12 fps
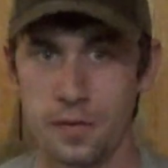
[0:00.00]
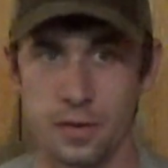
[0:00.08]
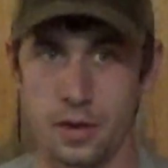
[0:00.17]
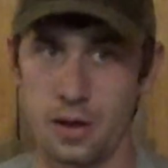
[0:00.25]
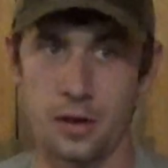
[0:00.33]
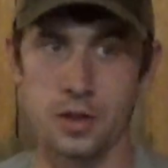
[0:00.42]

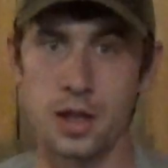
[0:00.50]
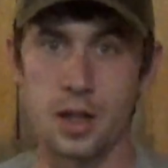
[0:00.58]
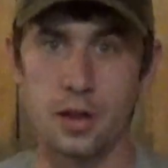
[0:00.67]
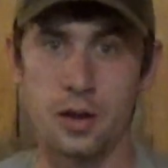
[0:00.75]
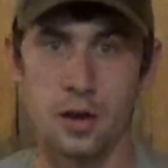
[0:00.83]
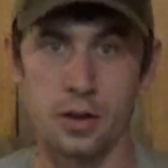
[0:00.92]
all day
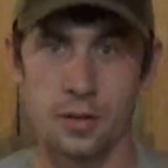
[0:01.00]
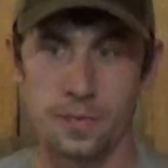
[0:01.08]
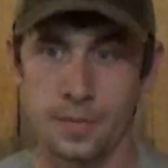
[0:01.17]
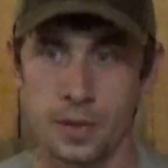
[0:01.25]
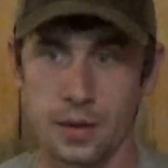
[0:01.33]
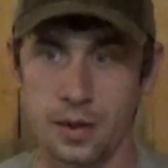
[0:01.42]
long.
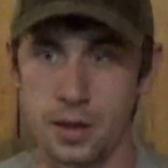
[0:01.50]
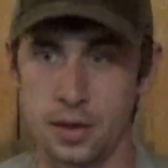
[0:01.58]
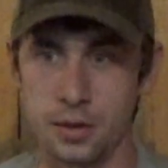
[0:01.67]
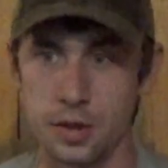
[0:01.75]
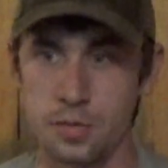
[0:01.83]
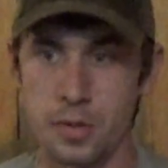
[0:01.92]

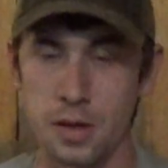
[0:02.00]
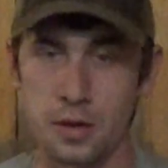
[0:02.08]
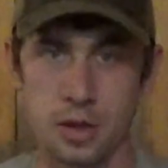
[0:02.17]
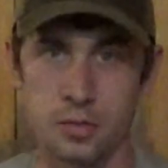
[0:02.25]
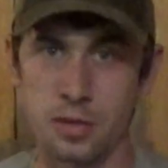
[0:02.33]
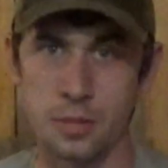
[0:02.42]
And you
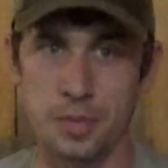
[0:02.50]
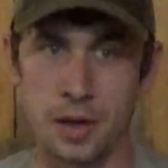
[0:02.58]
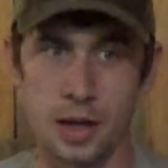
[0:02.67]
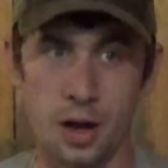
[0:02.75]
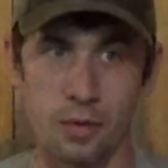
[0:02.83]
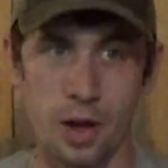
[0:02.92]
pick
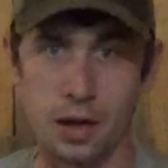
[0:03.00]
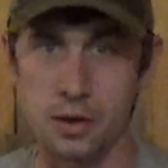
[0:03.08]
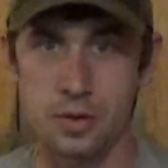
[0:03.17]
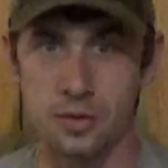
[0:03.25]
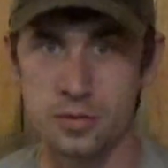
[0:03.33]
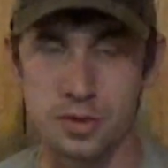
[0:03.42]
out
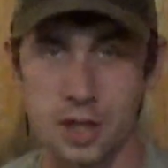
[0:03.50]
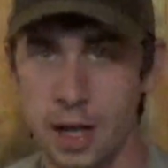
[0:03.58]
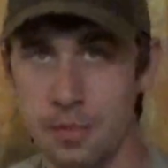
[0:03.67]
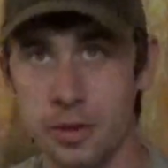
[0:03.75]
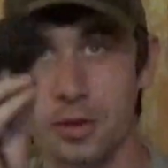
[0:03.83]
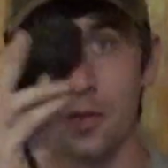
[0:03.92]
raccoons
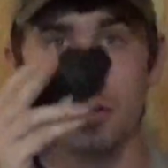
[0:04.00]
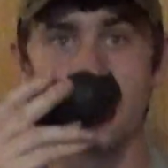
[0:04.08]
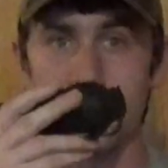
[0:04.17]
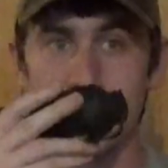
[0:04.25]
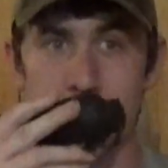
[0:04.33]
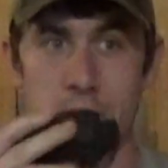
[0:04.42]
climbing through
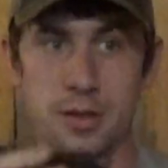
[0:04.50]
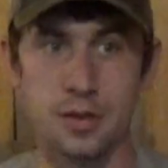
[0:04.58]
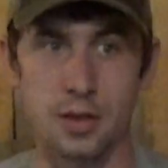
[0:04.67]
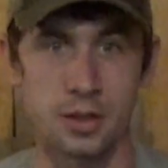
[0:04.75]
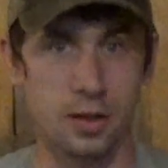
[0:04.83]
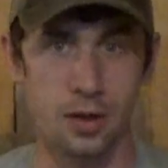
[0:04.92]
trees. You
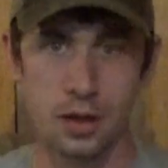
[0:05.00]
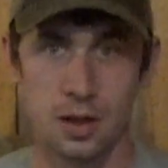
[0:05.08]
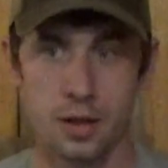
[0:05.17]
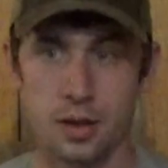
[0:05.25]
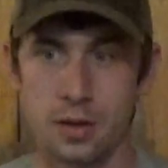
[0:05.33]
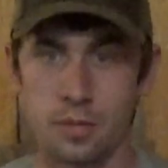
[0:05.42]
can
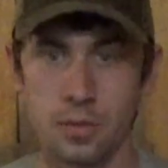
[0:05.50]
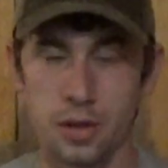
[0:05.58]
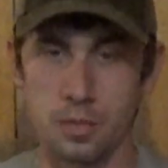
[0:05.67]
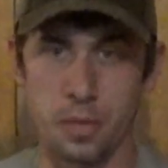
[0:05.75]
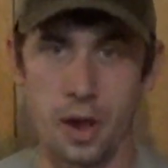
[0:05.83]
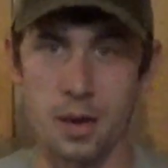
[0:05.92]

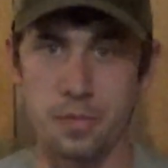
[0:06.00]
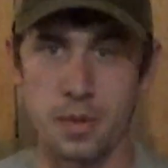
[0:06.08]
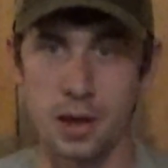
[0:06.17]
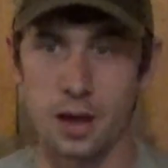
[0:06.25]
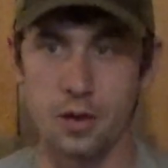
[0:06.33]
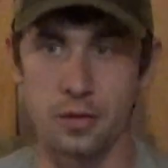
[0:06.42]
probably
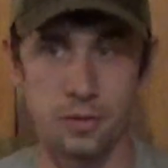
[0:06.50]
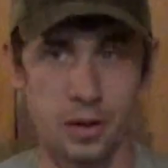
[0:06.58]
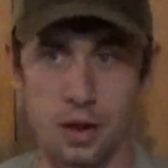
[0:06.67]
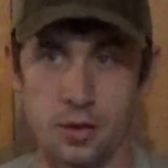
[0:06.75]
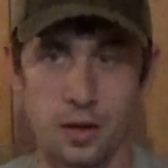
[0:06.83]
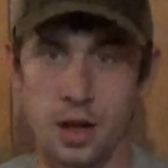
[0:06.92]
pick out
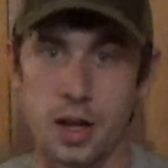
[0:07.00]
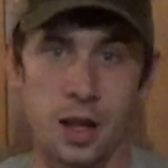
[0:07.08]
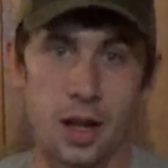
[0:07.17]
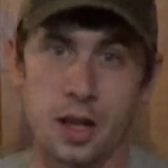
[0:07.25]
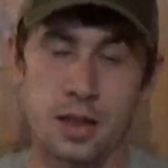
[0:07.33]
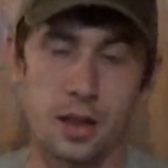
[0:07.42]
any
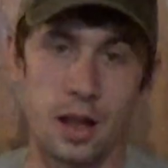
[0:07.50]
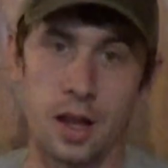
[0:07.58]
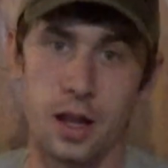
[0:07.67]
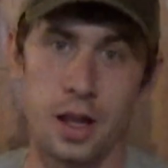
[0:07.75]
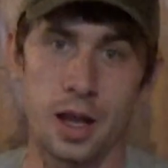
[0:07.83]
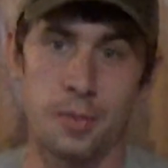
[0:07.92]

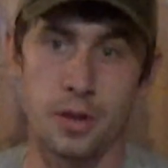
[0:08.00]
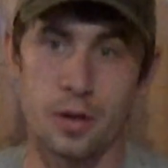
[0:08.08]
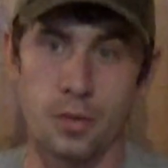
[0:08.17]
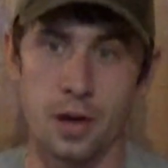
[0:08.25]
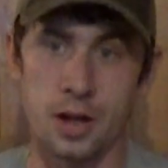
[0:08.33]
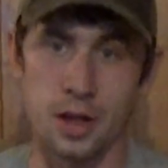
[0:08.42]
animal you
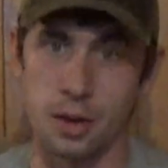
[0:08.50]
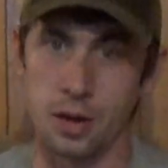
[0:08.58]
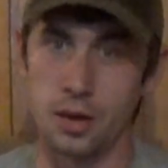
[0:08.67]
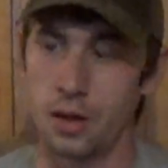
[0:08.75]
want. It